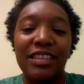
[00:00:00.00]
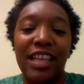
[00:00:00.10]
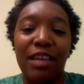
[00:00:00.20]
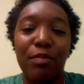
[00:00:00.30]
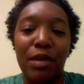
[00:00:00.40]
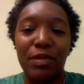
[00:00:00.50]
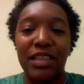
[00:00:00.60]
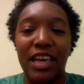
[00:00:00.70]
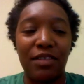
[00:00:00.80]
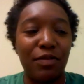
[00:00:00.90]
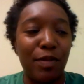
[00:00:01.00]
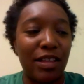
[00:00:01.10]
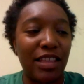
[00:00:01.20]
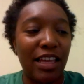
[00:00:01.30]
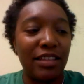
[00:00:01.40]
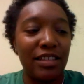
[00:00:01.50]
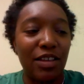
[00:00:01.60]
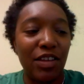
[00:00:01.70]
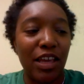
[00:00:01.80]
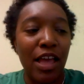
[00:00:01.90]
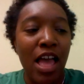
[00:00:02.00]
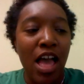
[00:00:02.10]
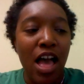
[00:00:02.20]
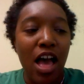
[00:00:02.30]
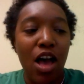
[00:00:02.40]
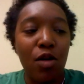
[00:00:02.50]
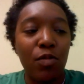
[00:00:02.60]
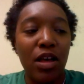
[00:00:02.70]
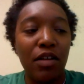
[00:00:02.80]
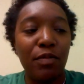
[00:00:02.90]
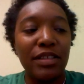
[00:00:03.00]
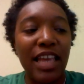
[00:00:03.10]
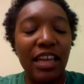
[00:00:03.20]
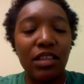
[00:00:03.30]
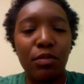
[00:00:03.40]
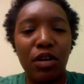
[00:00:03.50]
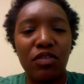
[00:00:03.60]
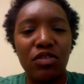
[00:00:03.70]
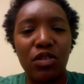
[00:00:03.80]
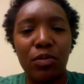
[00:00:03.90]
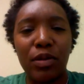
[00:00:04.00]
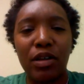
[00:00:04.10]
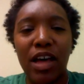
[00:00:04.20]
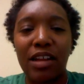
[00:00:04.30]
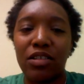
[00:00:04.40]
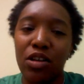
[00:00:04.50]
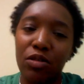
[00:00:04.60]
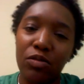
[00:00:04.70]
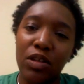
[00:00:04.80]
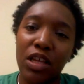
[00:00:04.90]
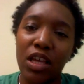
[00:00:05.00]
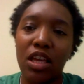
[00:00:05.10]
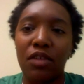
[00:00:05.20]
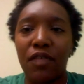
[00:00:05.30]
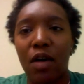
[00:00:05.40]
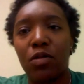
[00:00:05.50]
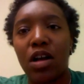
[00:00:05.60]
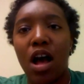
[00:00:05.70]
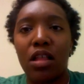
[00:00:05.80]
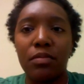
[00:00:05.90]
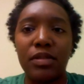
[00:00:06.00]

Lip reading: that made me laugh about that. So yeah, I've been taking the birth control pill. I don't know if I would call them